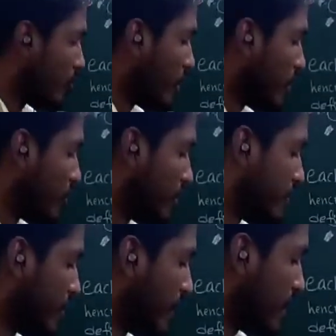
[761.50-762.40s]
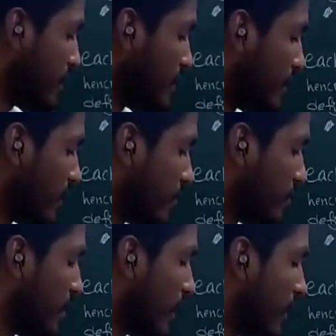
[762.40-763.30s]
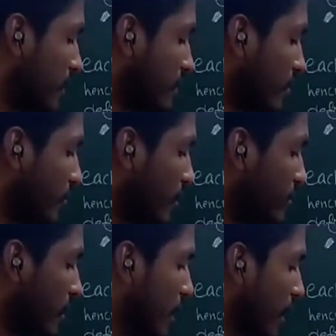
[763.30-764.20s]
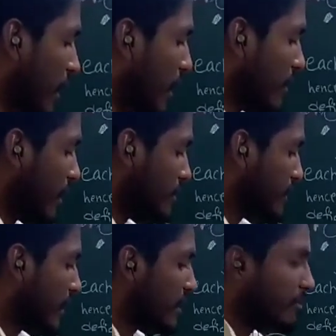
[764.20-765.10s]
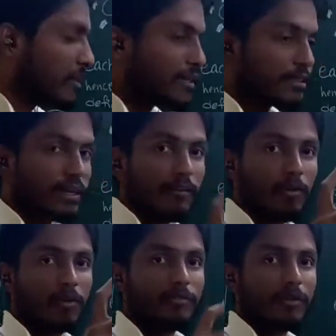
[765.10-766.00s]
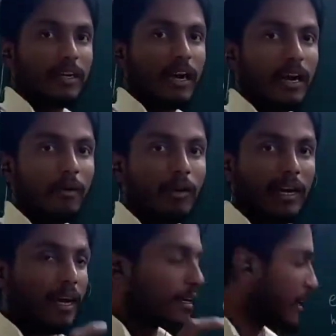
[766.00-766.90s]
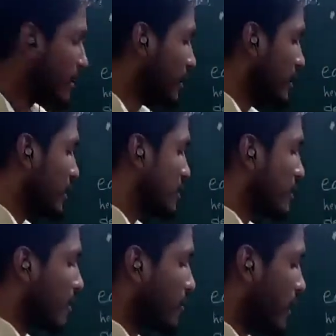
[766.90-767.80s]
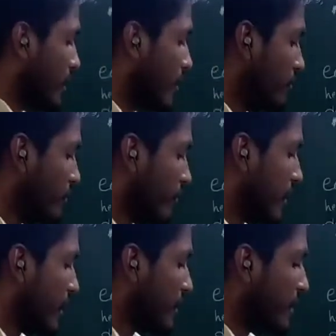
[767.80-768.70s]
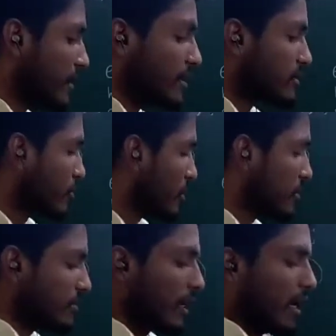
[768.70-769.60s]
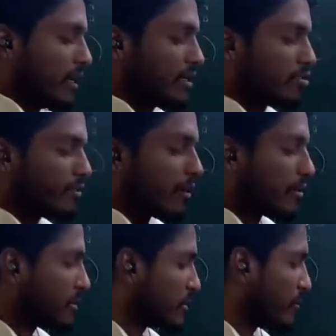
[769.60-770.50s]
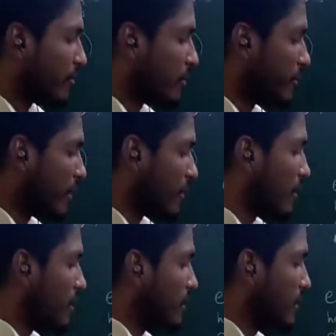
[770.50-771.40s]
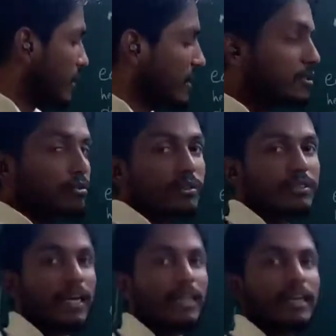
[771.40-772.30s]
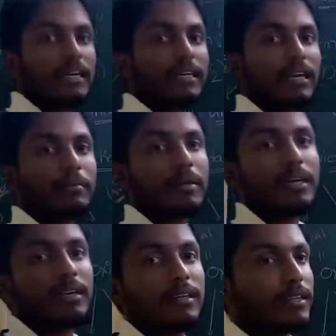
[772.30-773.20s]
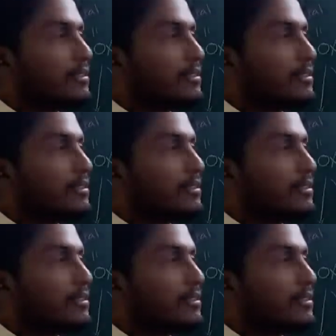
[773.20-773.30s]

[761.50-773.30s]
Whatever the free radicals are, drug free radicals are formed, and the chain terminators having one electron, then there is a combining of one electron, this to this, leads to the formation of one bond. Leads to the chain get terminated.